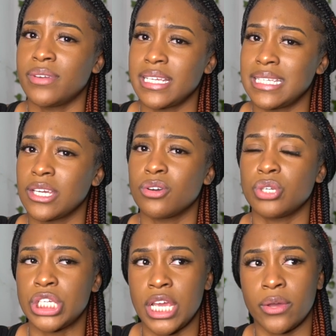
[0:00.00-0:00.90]
arrested and go
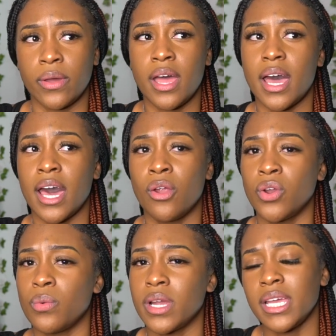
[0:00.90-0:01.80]
to jail. I
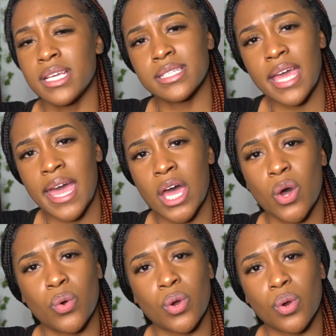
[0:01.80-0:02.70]
don't know where he is
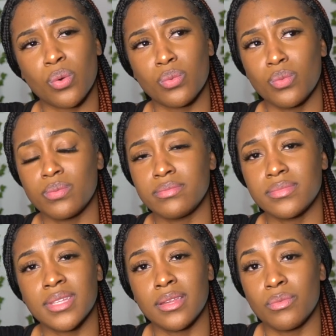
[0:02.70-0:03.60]
now or
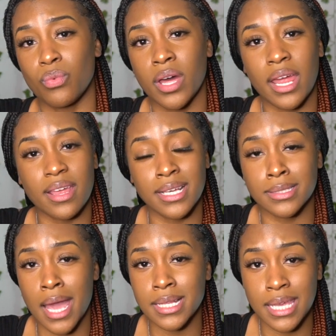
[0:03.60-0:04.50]
what
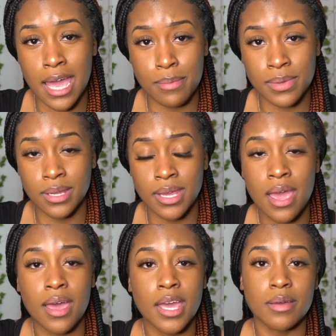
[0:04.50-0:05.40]
exactly happened,
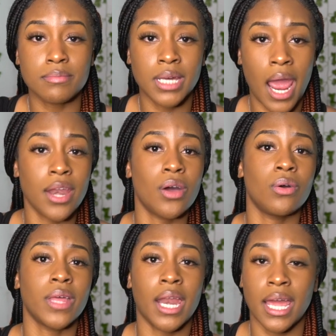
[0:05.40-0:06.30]
but I
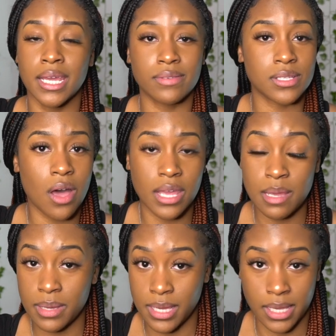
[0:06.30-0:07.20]
know that I never saw
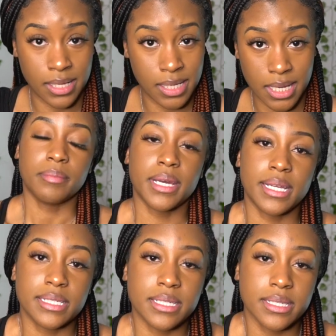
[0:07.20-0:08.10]
him again.
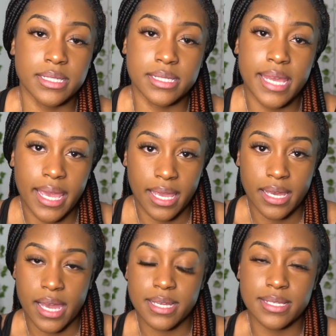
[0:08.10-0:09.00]
But till this
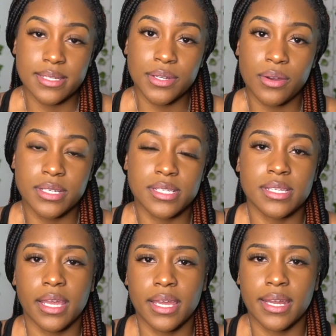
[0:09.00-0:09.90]
day, I still don't
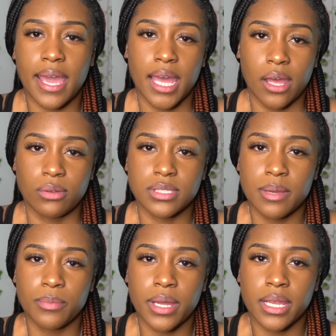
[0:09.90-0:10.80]
understand how
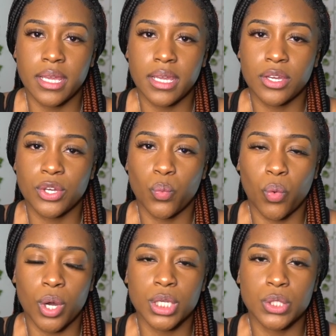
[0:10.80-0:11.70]
somebody
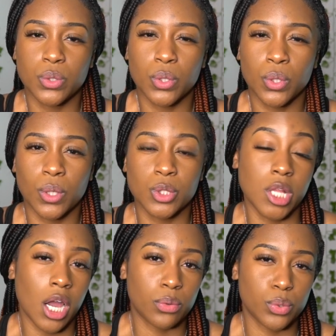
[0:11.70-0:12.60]
could walk into the
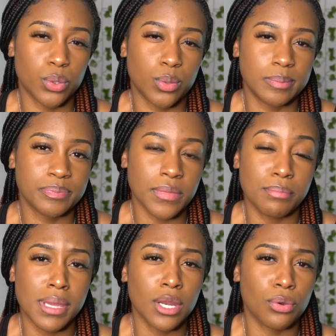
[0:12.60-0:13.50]
girls' locker room,
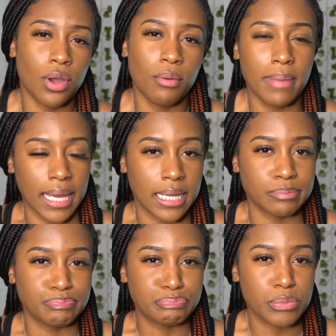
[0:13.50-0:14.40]
being a grown man,